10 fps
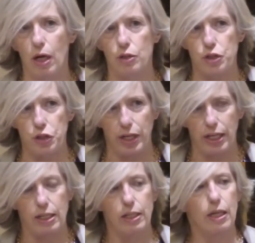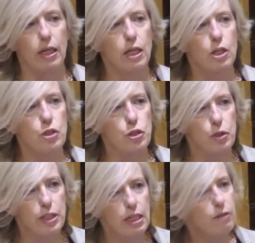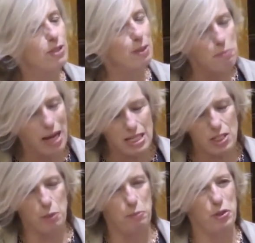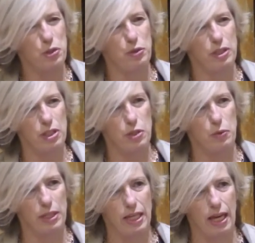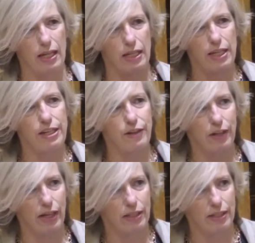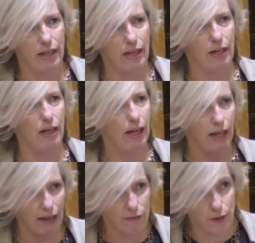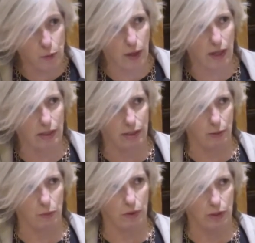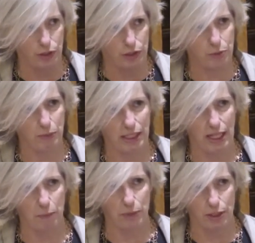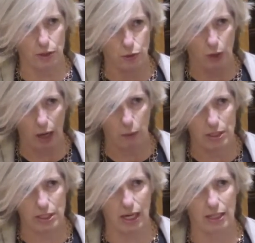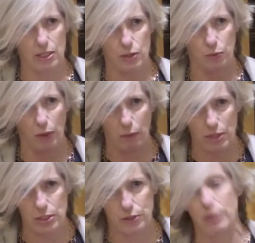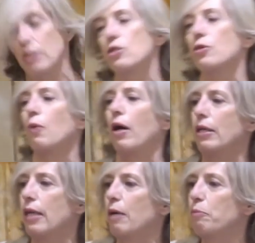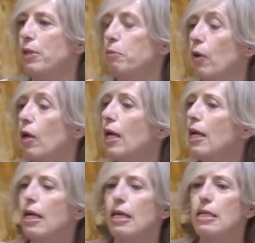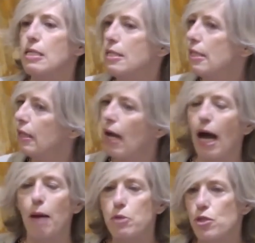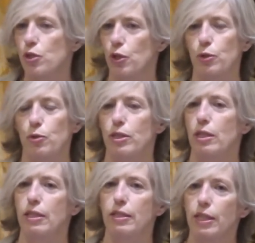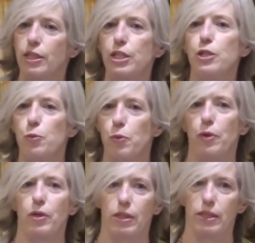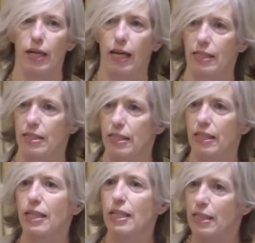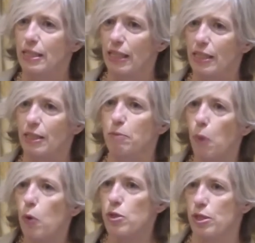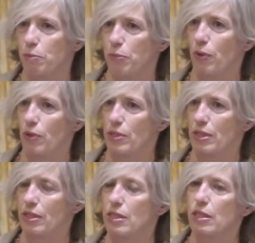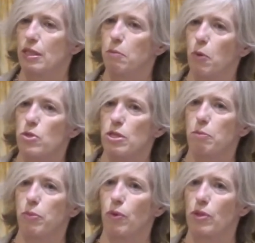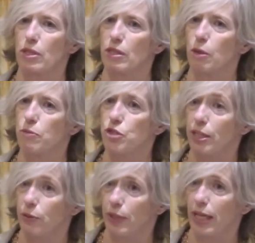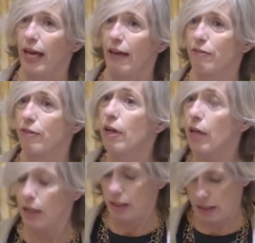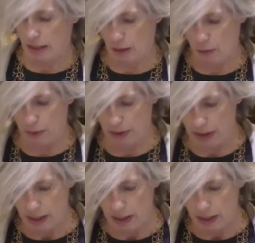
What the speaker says: train, to give the best opportunities we can here and there, everywhere in the world, to human capital, to our talents, to our students, to our young people, is the absolutely the key word and the most important object we have in our